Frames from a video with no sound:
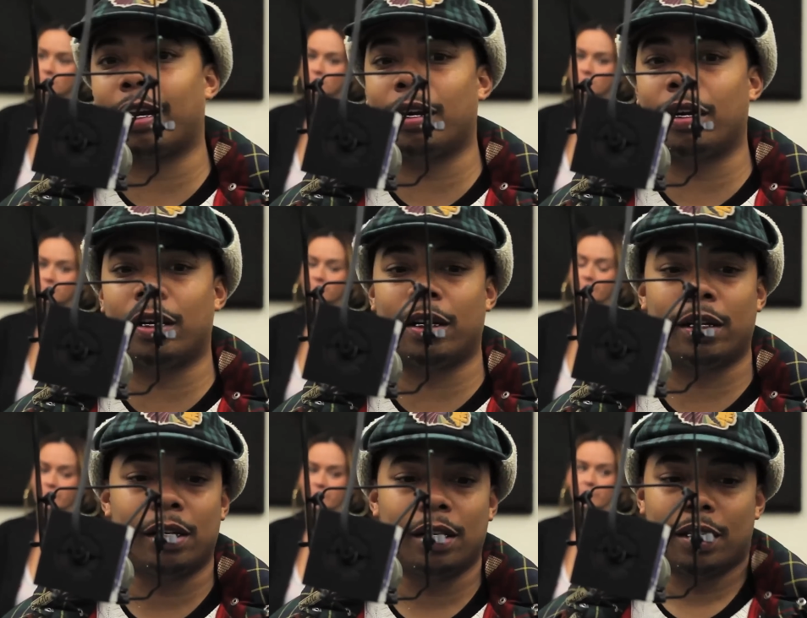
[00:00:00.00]
Speaker 1: uh,
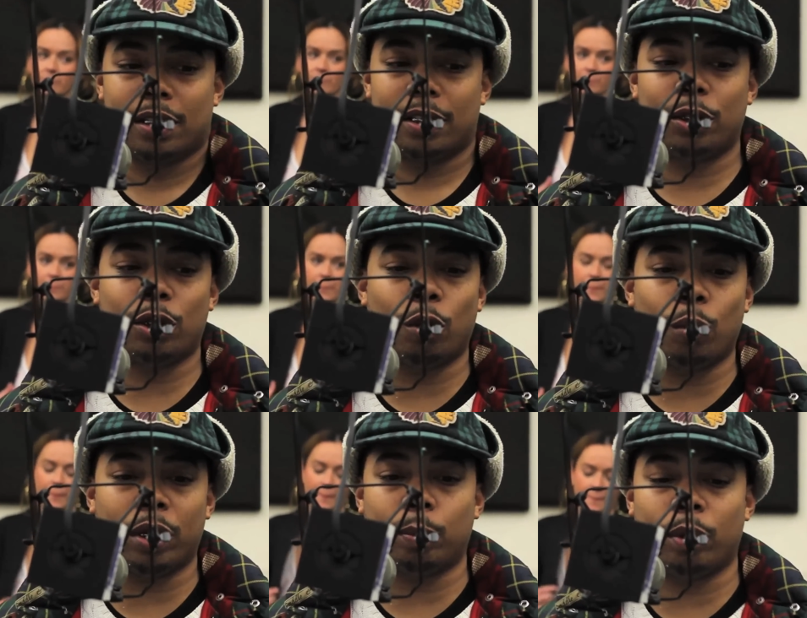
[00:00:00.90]
you know,
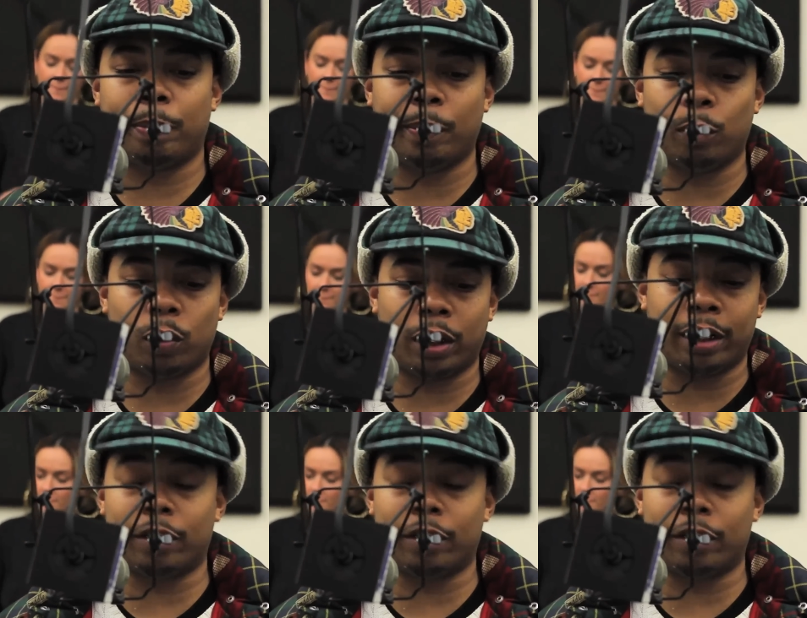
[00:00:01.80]
with, with people. And the,